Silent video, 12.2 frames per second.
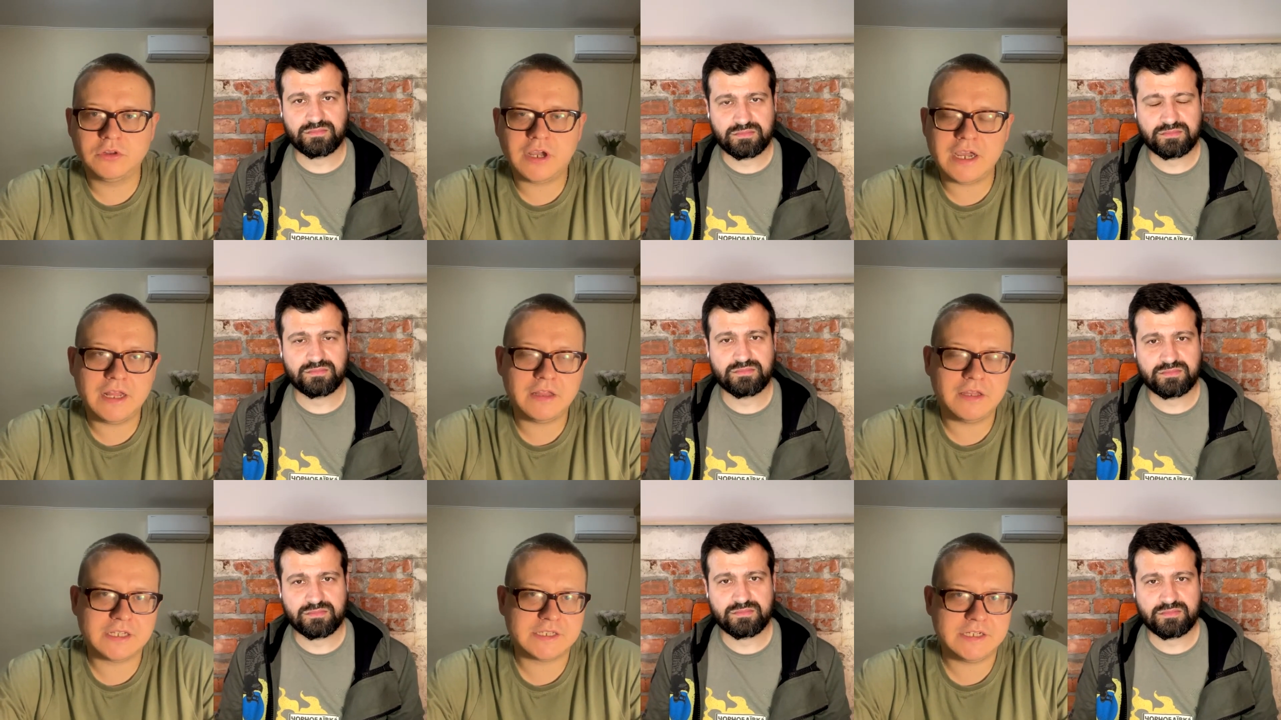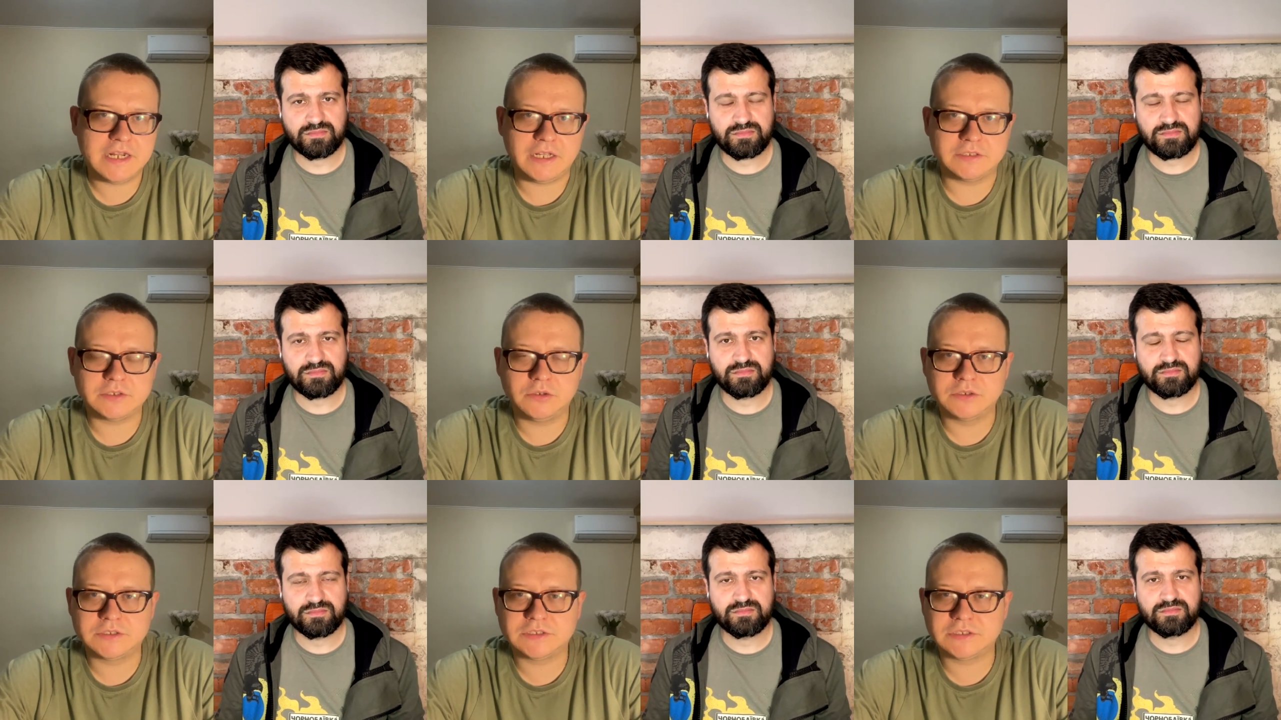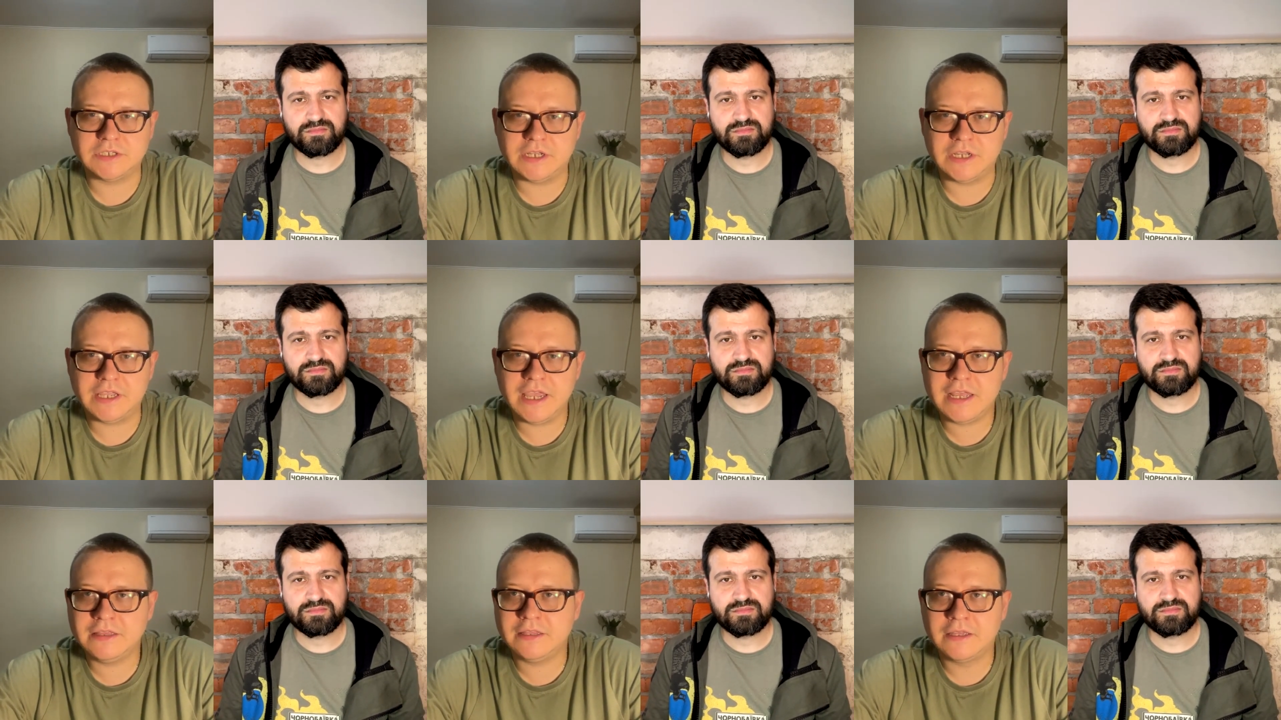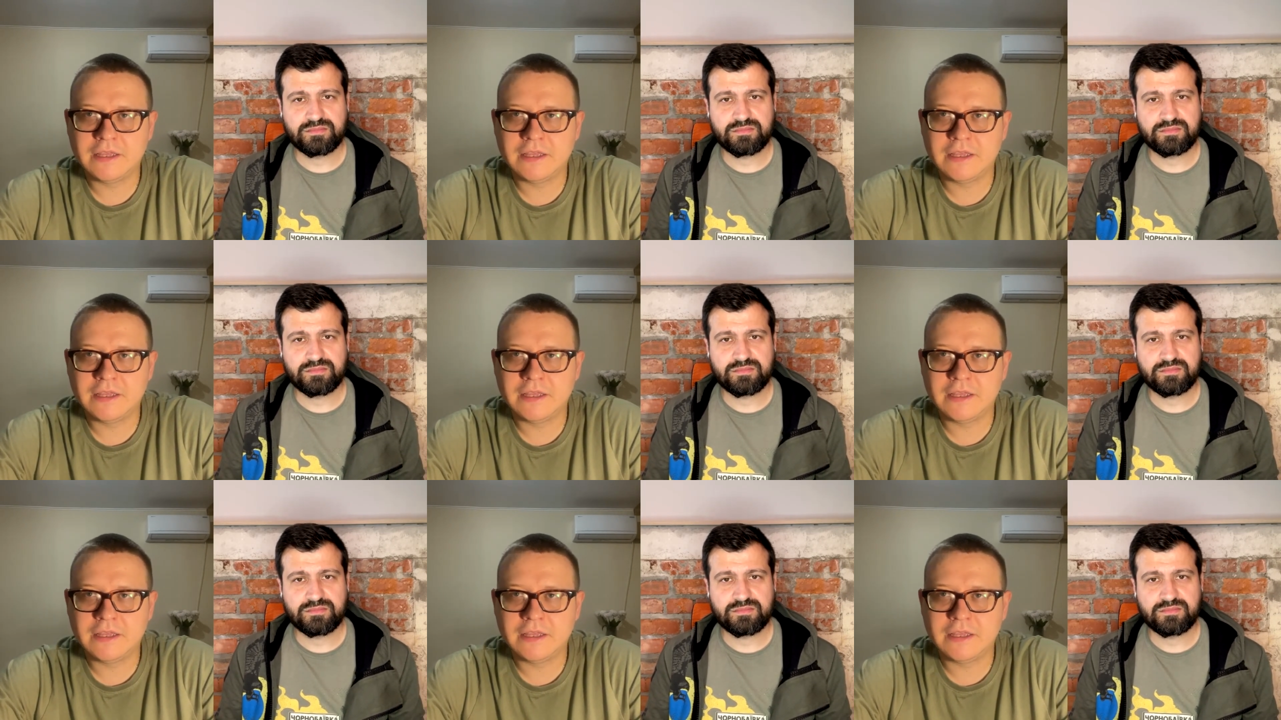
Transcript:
Speaker 1: line, and nothing else. Because uh, again,